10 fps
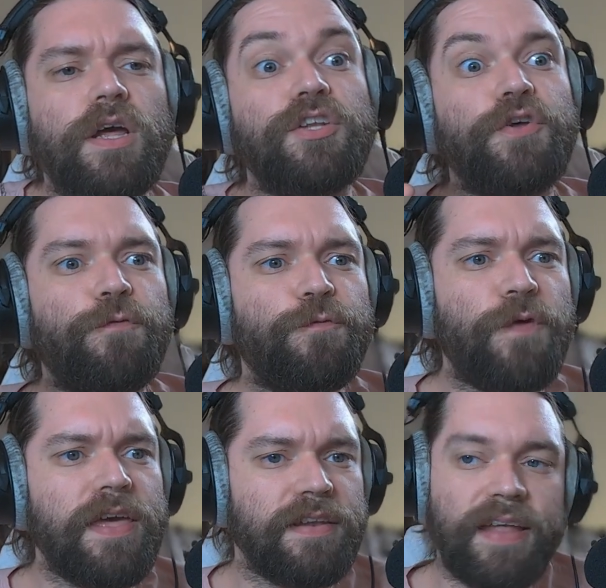
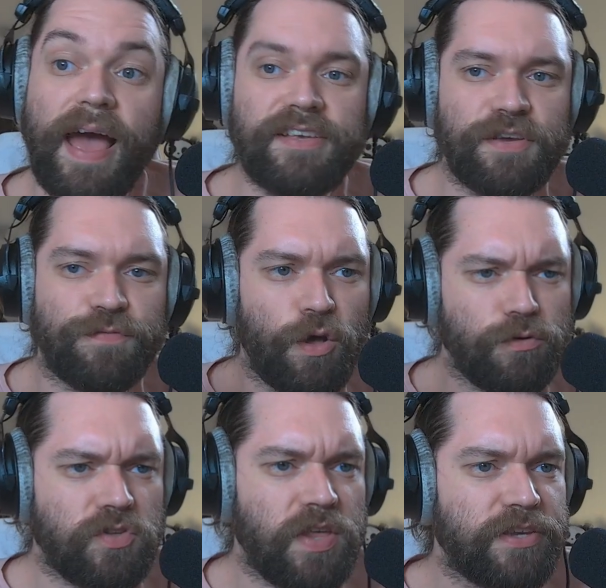defend as if
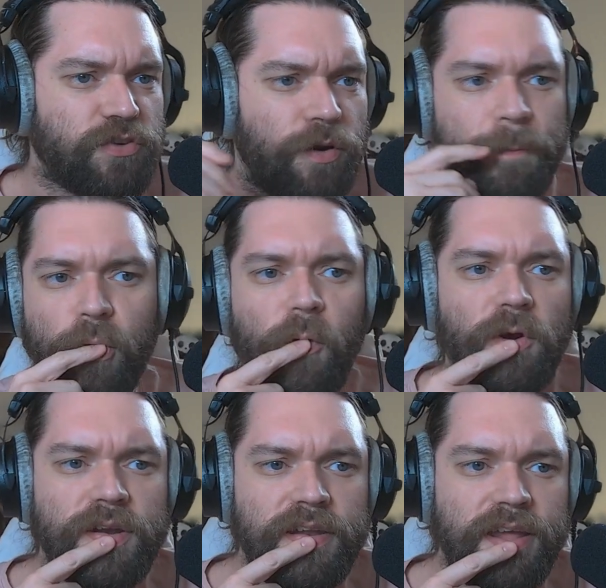those things are
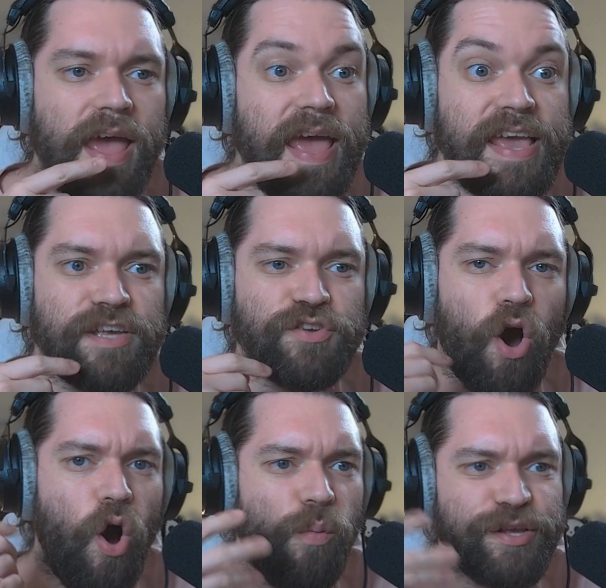important is
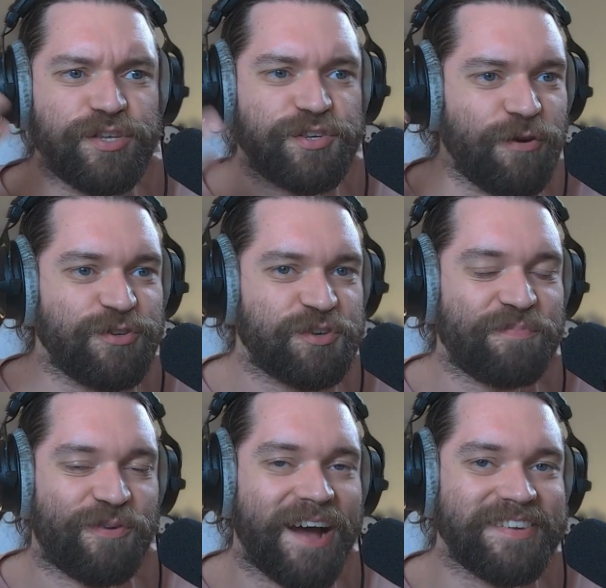always so
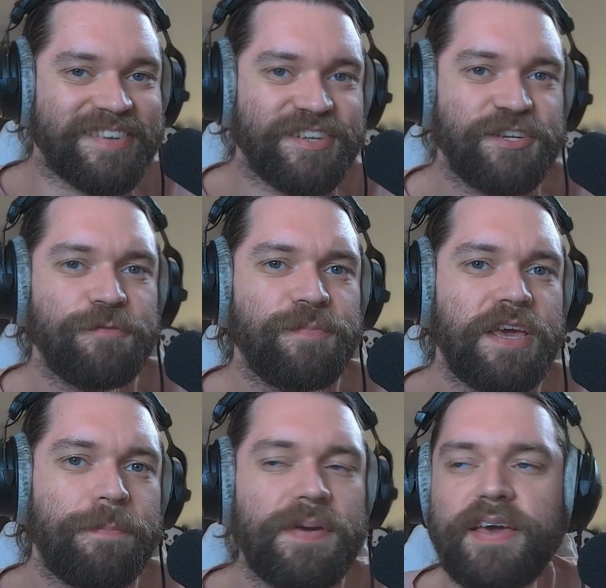surprising to
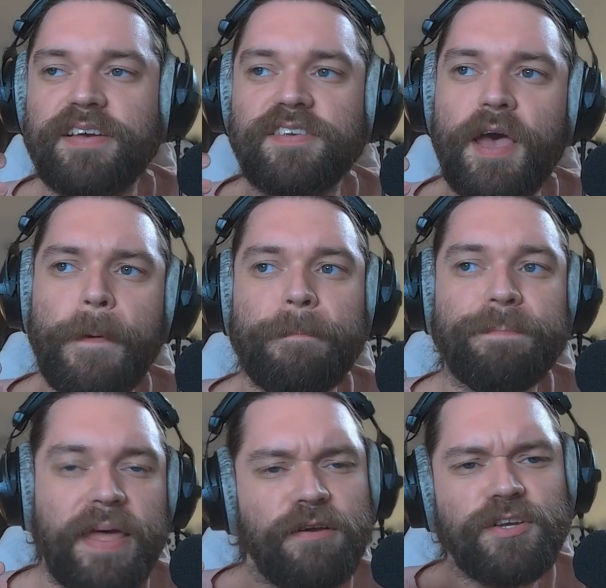me, because
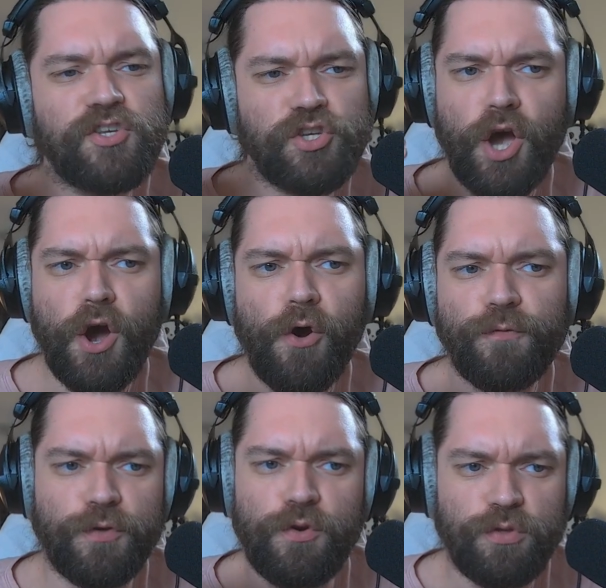there is so
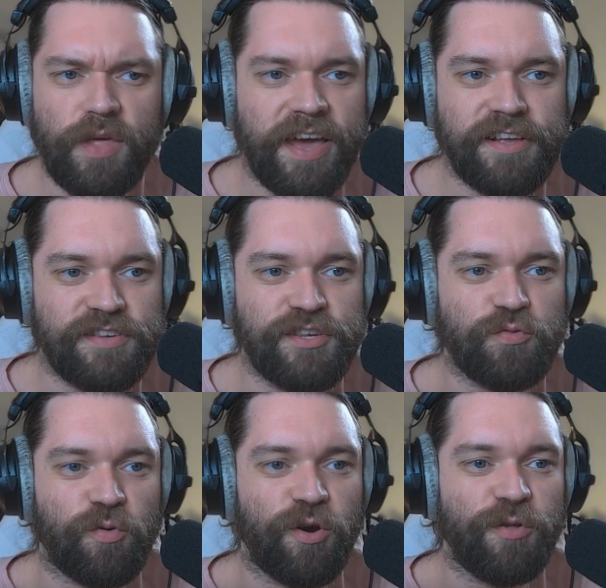few things in
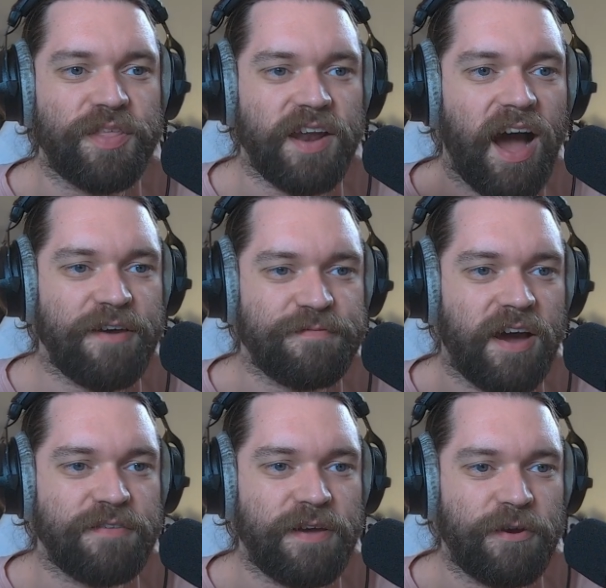this world that I
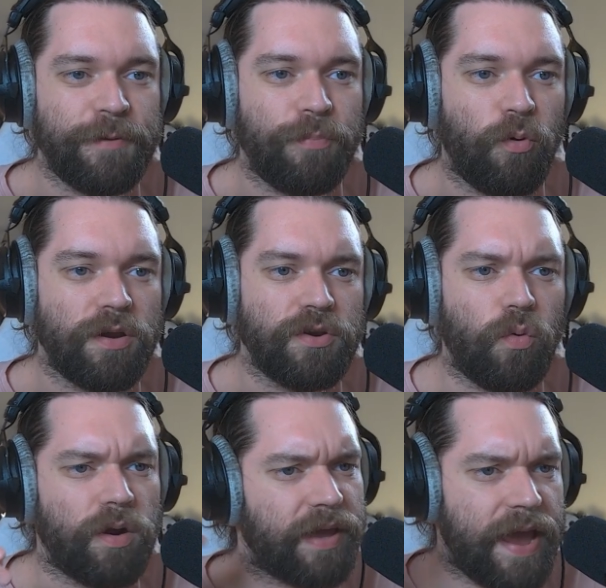find very important
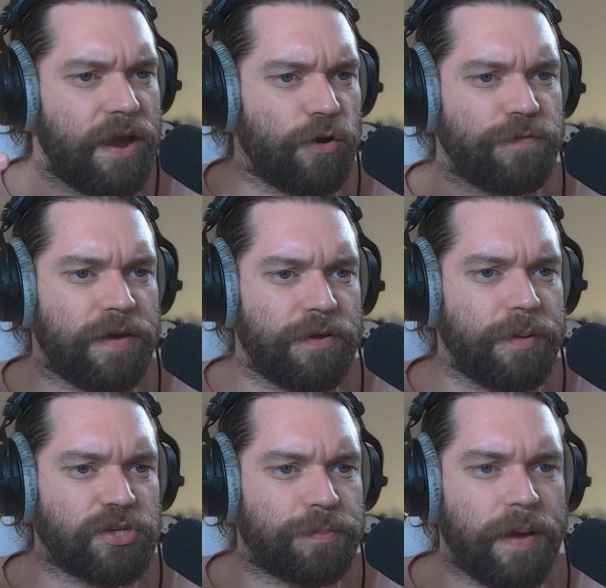or care very
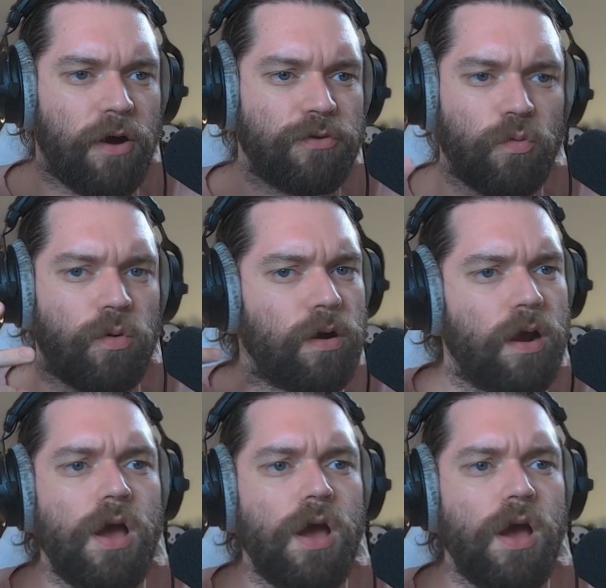much about, or